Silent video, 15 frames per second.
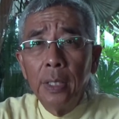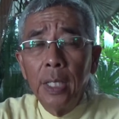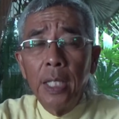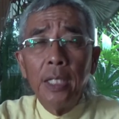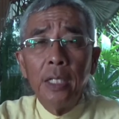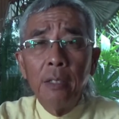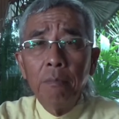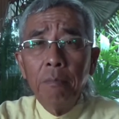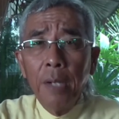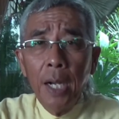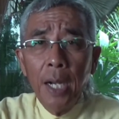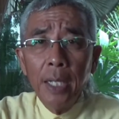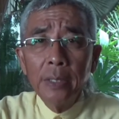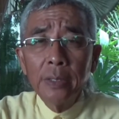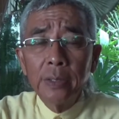and in
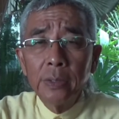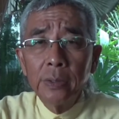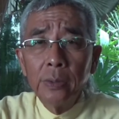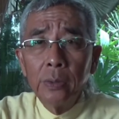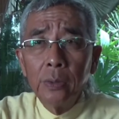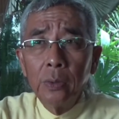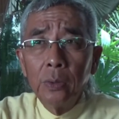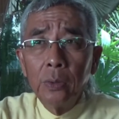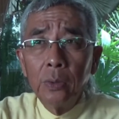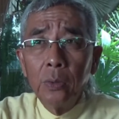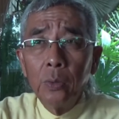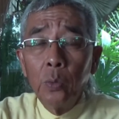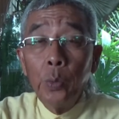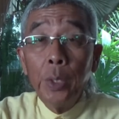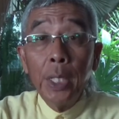part,
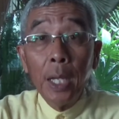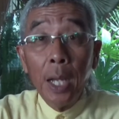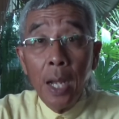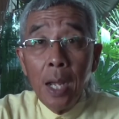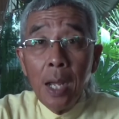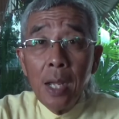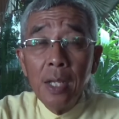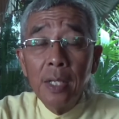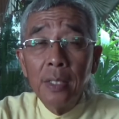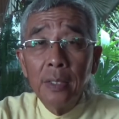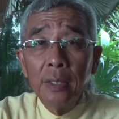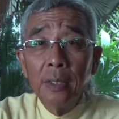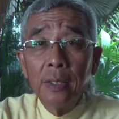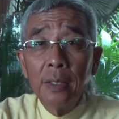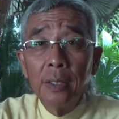we are
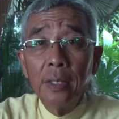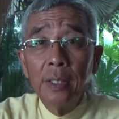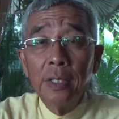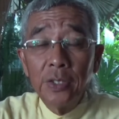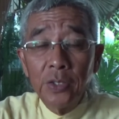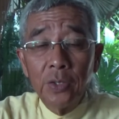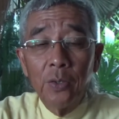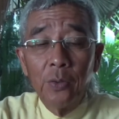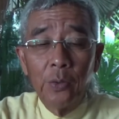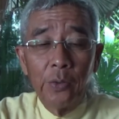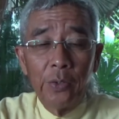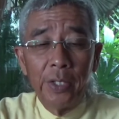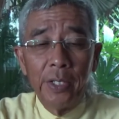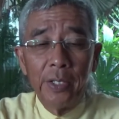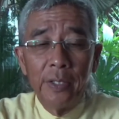His
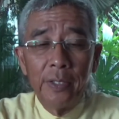glory.